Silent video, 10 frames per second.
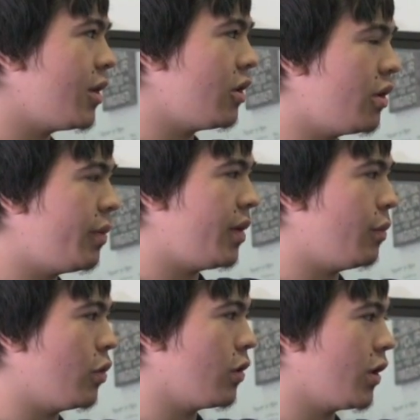be a little bit
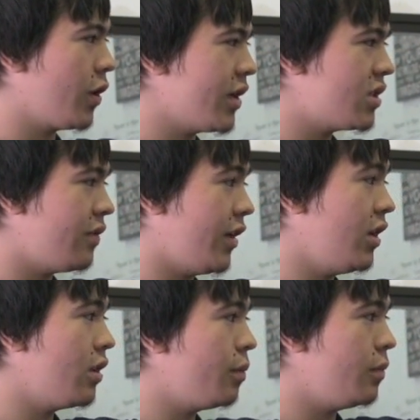more aggressive, and
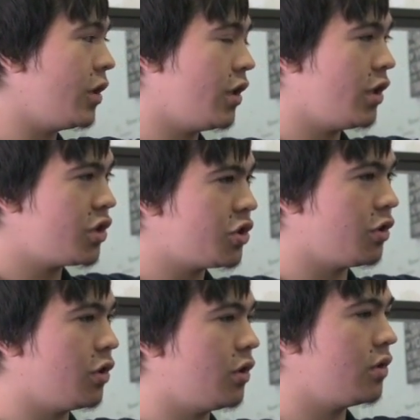in, in
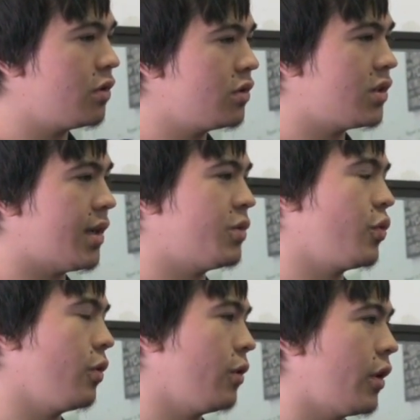initial times that
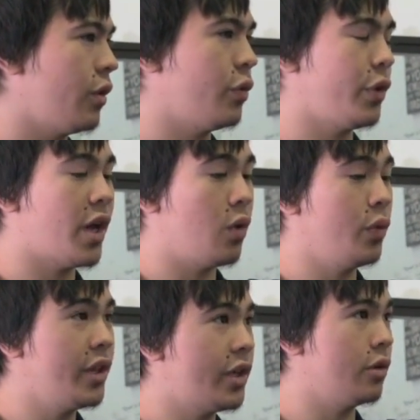we were working got
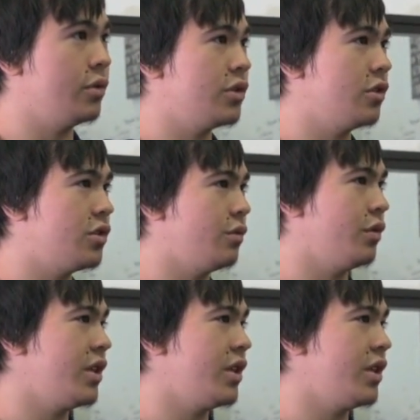really good results in